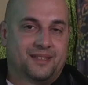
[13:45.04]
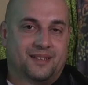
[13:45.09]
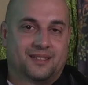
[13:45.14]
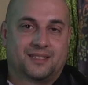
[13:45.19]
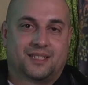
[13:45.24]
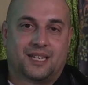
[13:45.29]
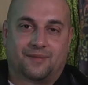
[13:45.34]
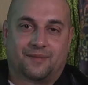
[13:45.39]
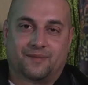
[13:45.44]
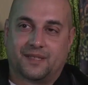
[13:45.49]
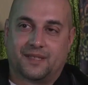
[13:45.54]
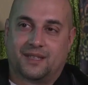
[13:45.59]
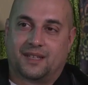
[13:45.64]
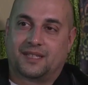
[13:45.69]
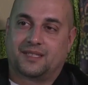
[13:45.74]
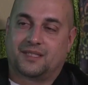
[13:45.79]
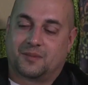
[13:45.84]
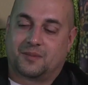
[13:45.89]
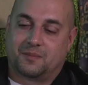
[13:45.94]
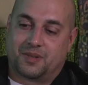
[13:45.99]
there's definitely
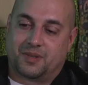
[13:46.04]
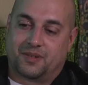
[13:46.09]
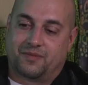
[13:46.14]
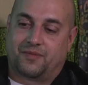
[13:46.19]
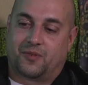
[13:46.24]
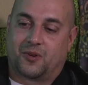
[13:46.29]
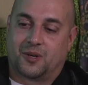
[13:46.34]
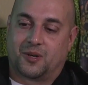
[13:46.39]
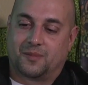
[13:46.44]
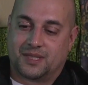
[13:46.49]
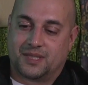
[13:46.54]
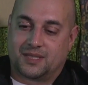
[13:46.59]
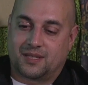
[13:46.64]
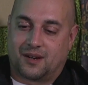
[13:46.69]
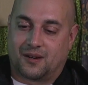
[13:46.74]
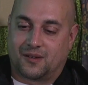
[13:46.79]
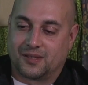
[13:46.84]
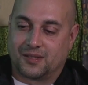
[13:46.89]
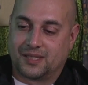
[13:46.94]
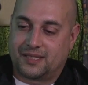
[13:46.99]
like some performance
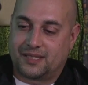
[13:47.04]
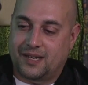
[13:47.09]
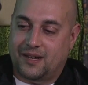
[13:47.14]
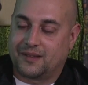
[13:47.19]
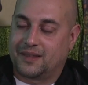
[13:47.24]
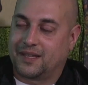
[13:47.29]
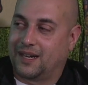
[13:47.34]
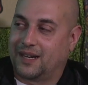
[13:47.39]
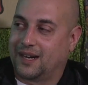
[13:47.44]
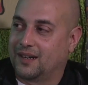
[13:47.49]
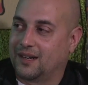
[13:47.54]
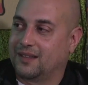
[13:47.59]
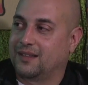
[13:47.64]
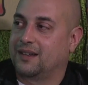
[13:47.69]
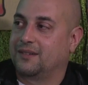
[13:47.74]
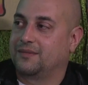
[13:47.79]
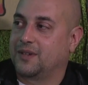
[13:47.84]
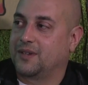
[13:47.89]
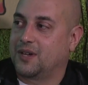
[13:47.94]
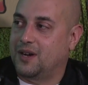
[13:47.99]
Harleys out there
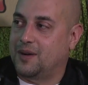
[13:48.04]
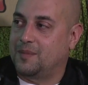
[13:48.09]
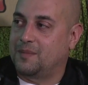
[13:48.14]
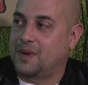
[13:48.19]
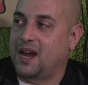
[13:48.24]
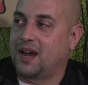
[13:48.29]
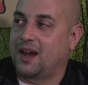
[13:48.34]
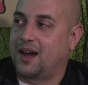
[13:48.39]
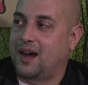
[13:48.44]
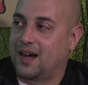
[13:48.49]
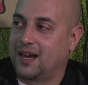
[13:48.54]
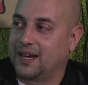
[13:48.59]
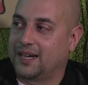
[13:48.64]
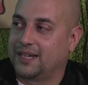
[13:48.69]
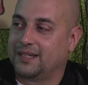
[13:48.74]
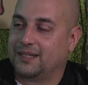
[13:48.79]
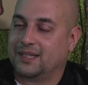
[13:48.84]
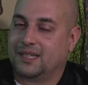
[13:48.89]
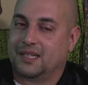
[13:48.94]
that have caught my eye.